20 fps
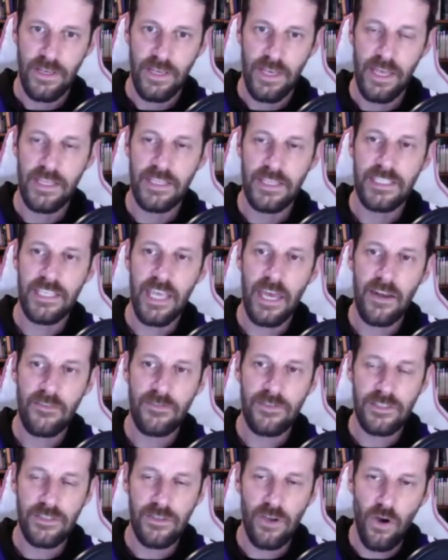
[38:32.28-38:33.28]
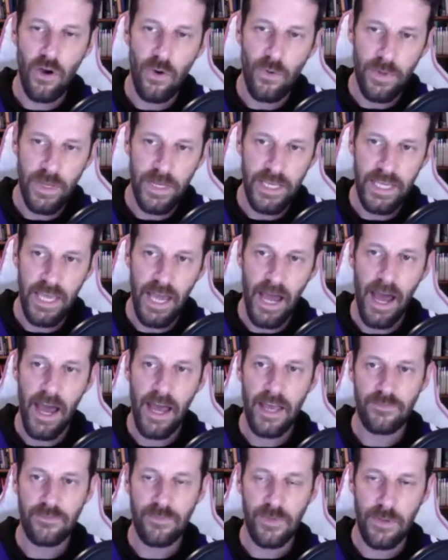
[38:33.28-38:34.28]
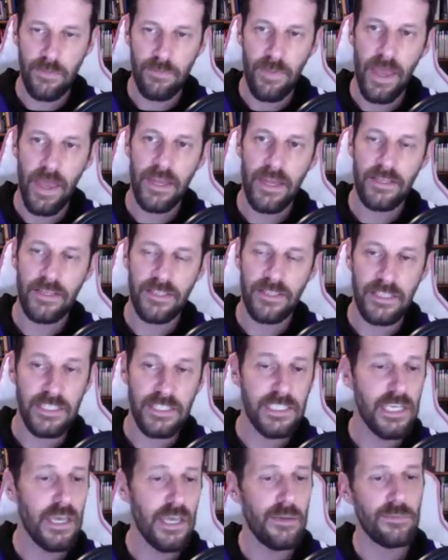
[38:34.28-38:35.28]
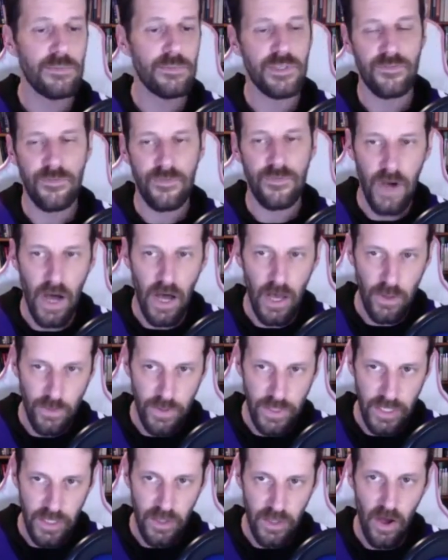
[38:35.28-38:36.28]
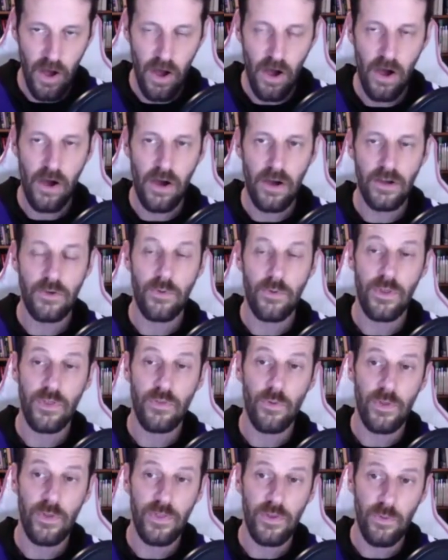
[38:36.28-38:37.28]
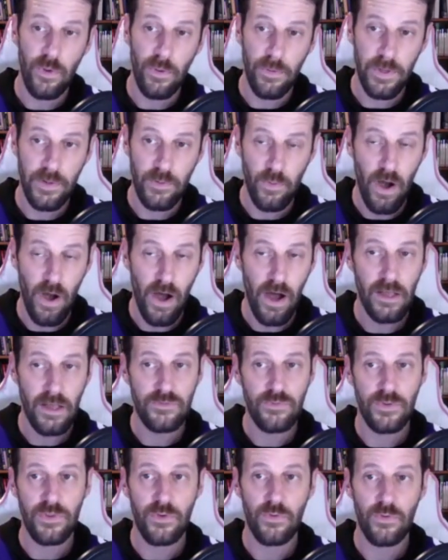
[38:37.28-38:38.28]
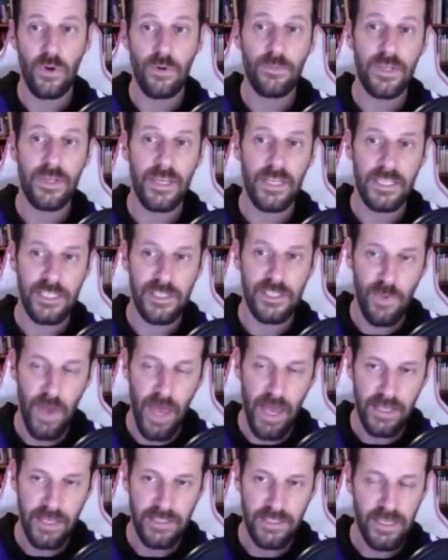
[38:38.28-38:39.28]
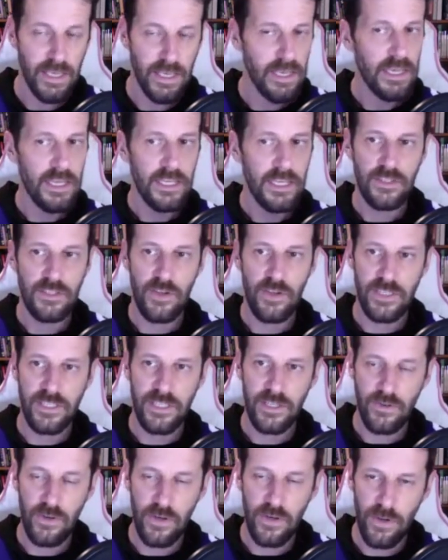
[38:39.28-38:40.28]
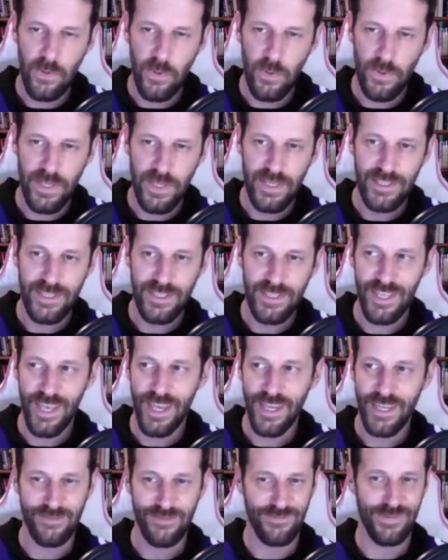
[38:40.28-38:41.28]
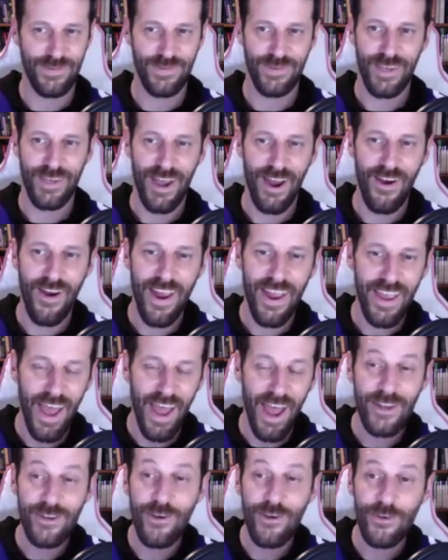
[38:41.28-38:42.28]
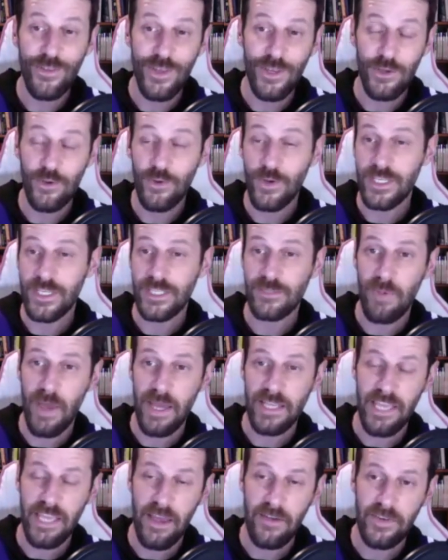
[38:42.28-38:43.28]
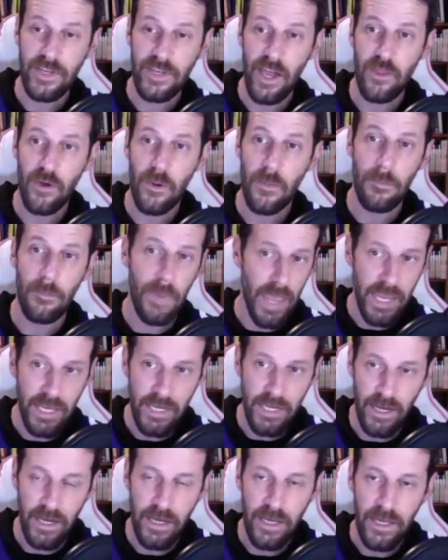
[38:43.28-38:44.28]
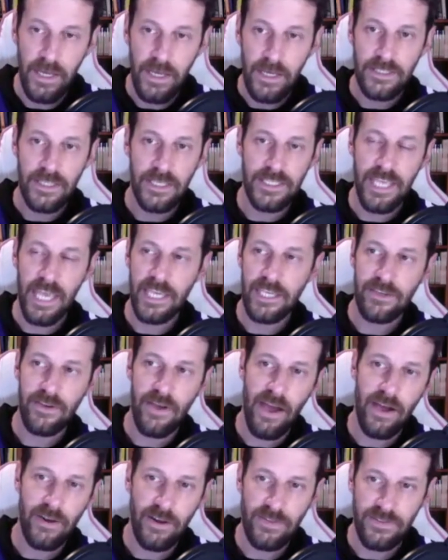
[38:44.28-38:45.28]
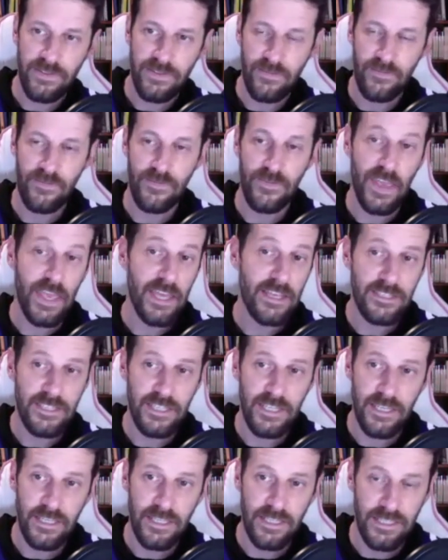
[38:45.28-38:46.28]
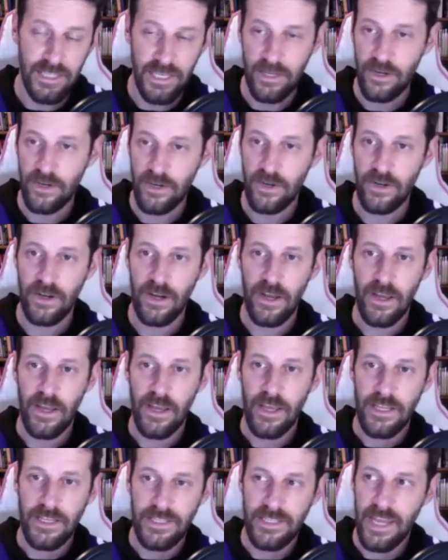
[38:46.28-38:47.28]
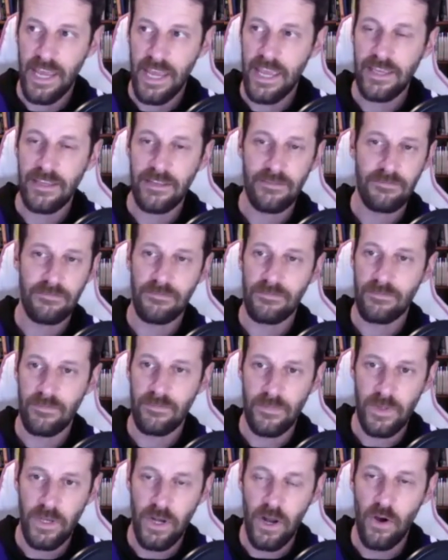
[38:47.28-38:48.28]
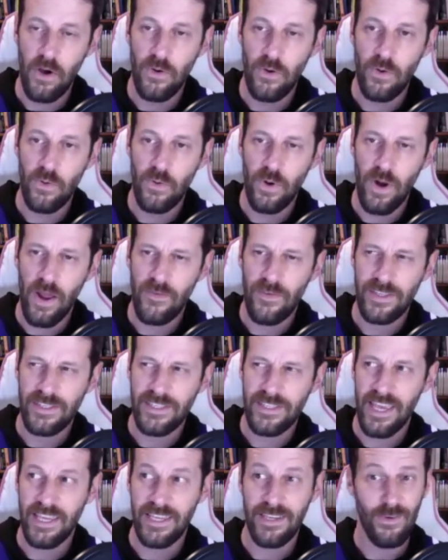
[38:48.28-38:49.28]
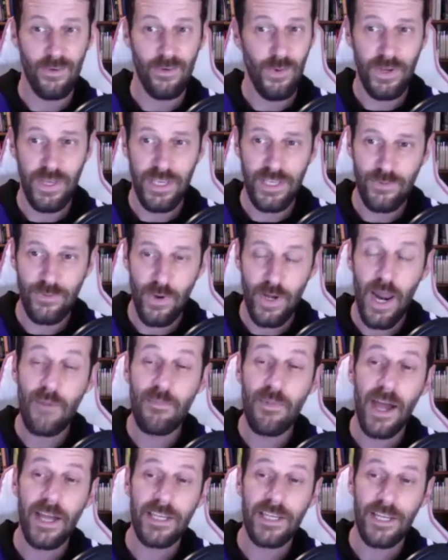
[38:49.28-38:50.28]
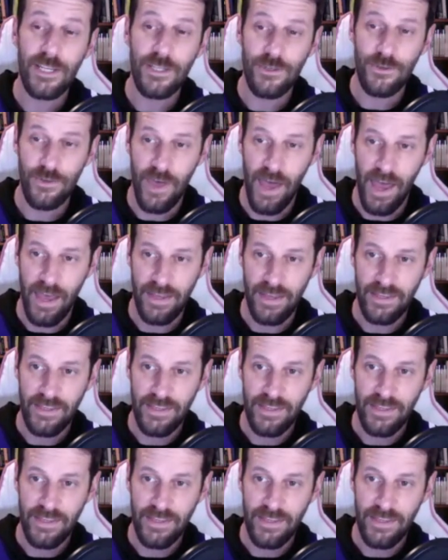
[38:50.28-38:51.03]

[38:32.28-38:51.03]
Instead of so many guys being betas and simps and following along with what the woman wants, what the woman expects, disagreeableness is like, all right, I know that you expect every other beta to take you out on some fancy dinner date, you know, whatever. It's like, well, guess what? I'm not going to do that.